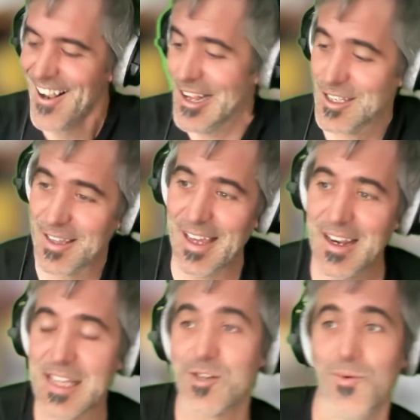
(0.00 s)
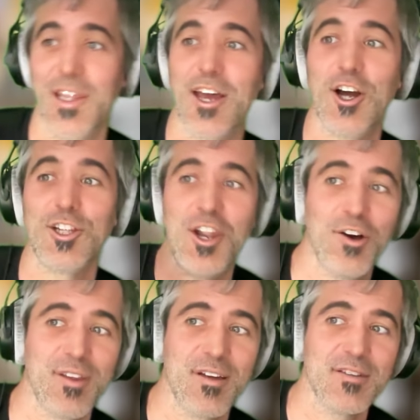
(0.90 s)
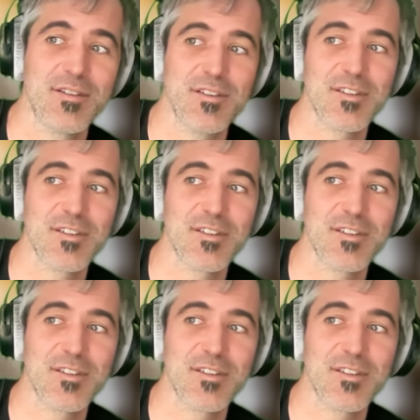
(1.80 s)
Exactly. So then it's really hard to know this.